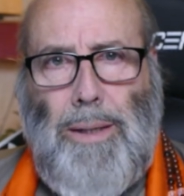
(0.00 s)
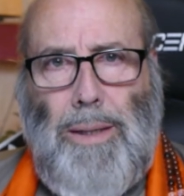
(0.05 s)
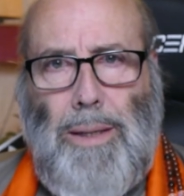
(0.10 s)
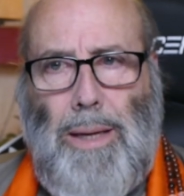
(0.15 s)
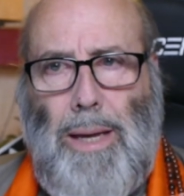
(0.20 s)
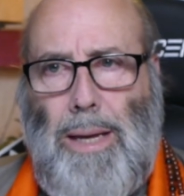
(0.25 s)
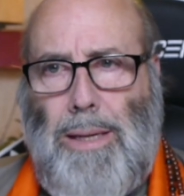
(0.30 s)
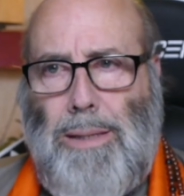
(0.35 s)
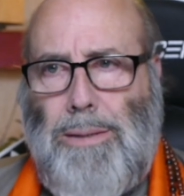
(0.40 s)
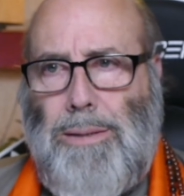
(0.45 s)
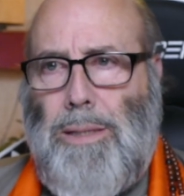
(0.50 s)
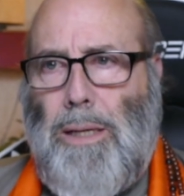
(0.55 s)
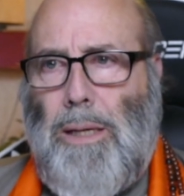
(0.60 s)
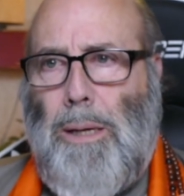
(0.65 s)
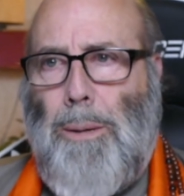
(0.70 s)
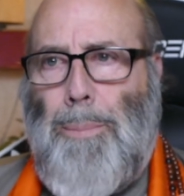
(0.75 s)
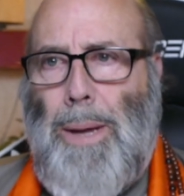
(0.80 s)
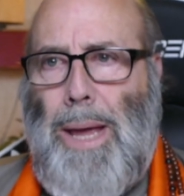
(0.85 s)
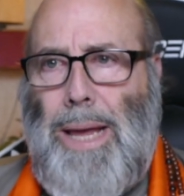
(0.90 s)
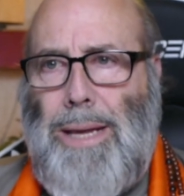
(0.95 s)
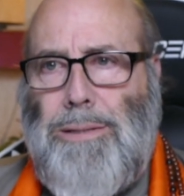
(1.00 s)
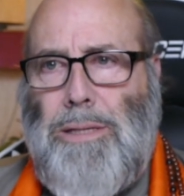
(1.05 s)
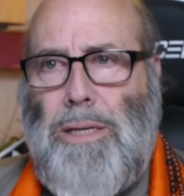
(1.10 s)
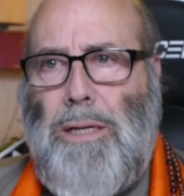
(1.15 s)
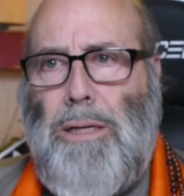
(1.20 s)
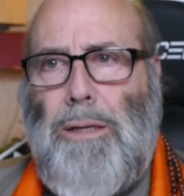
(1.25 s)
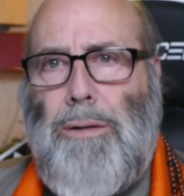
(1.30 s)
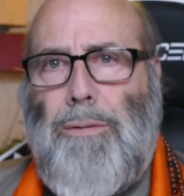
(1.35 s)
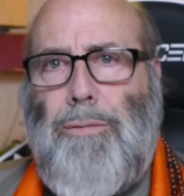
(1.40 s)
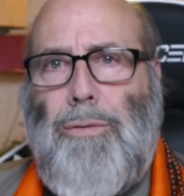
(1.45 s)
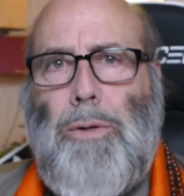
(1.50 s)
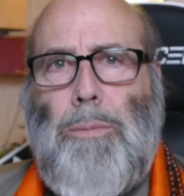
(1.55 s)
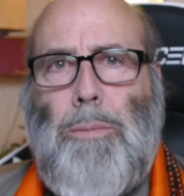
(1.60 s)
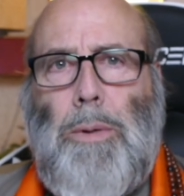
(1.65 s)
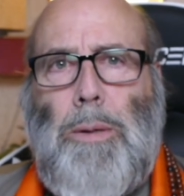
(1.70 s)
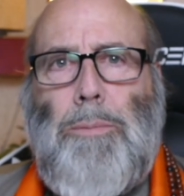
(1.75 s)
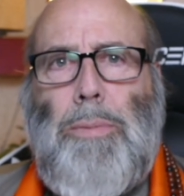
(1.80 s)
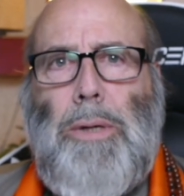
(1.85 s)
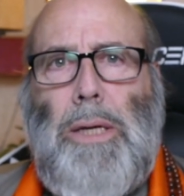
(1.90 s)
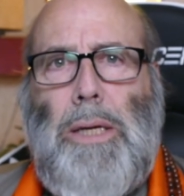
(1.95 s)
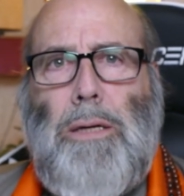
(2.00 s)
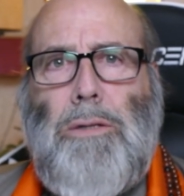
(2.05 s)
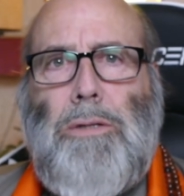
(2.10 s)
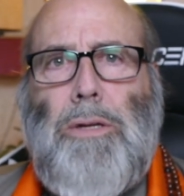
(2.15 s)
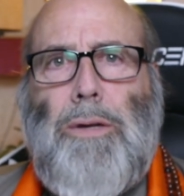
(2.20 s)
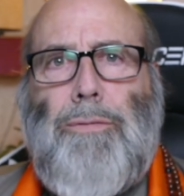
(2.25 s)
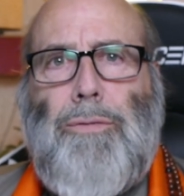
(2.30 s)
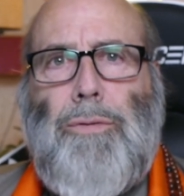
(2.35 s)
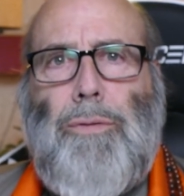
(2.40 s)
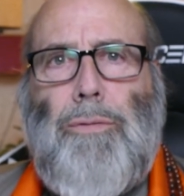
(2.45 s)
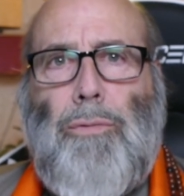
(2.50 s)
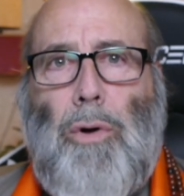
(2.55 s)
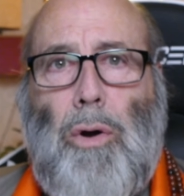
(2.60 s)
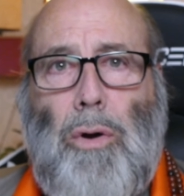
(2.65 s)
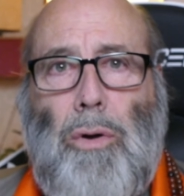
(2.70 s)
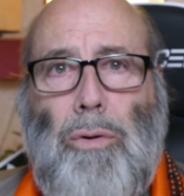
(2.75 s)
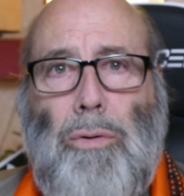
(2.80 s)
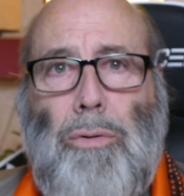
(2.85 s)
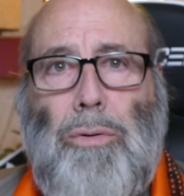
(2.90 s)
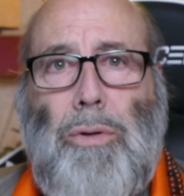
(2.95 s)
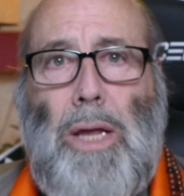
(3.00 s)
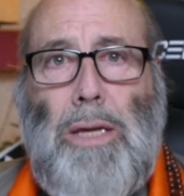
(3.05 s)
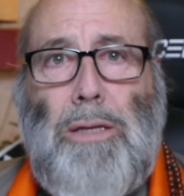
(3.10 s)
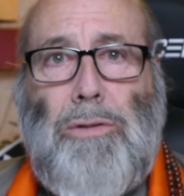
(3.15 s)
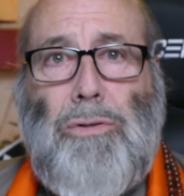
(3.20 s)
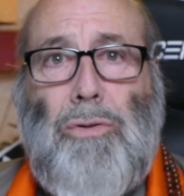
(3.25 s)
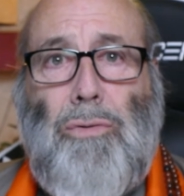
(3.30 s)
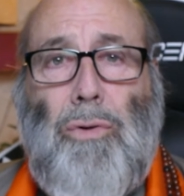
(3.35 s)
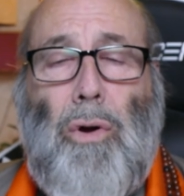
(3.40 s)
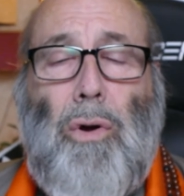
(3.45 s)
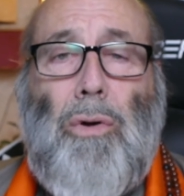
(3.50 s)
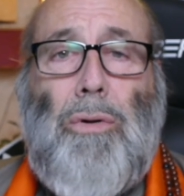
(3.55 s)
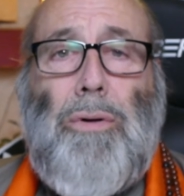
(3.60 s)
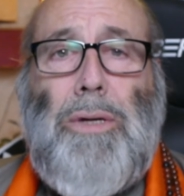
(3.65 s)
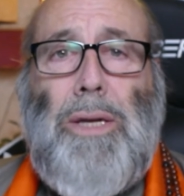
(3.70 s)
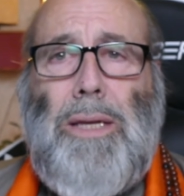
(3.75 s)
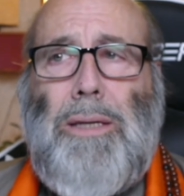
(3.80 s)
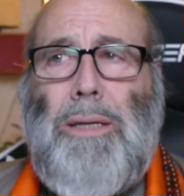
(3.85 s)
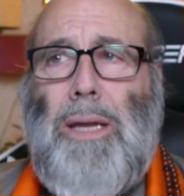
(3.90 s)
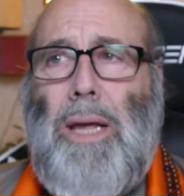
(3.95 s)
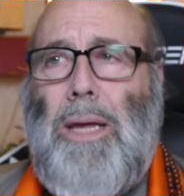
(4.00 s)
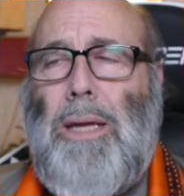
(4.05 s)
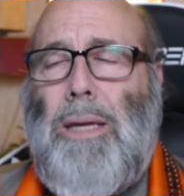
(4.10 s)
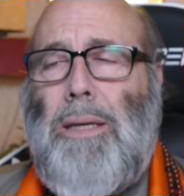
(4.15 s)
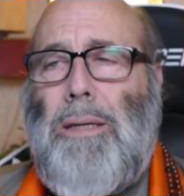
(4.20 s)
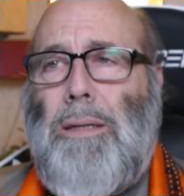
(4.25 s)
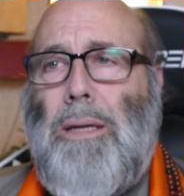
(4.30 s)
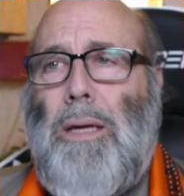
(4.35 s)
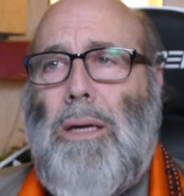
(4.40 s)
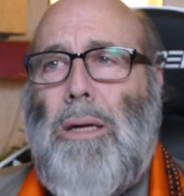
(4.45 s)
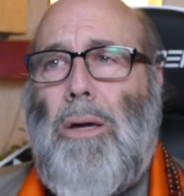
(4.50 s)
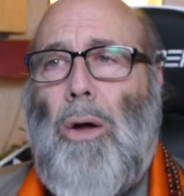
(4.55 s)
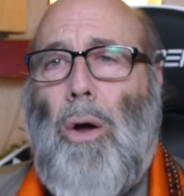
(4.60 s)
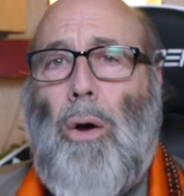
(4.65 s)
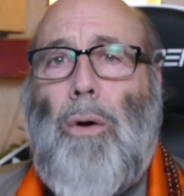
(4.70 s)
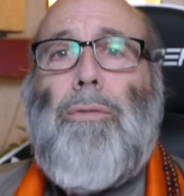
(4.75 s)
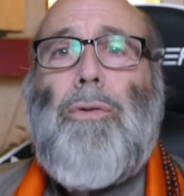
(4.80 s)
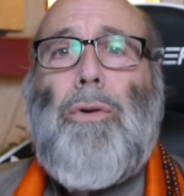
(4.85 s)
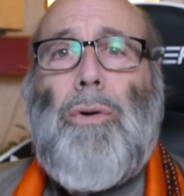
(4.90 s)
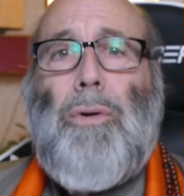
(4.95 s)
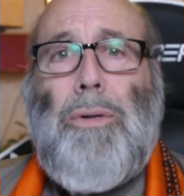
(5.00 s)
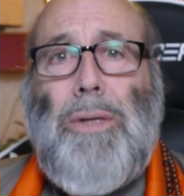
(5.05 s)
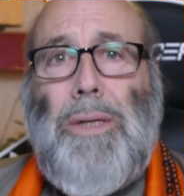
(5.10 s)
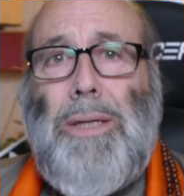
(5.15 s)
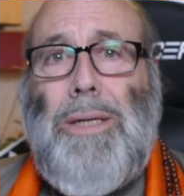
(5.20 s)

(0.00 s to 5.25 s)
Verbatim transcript: as the capacity of human beings have grown has grown and and uh, over